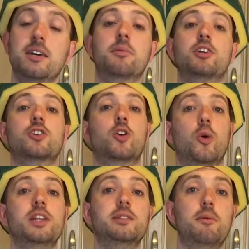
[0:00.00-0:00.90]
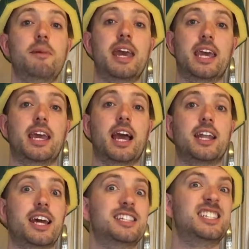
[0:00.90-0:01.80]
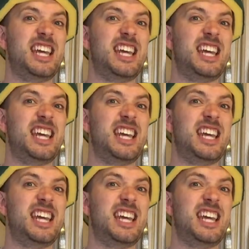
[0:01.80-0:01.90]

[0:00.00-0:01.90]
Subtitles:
because you're going to be making a nice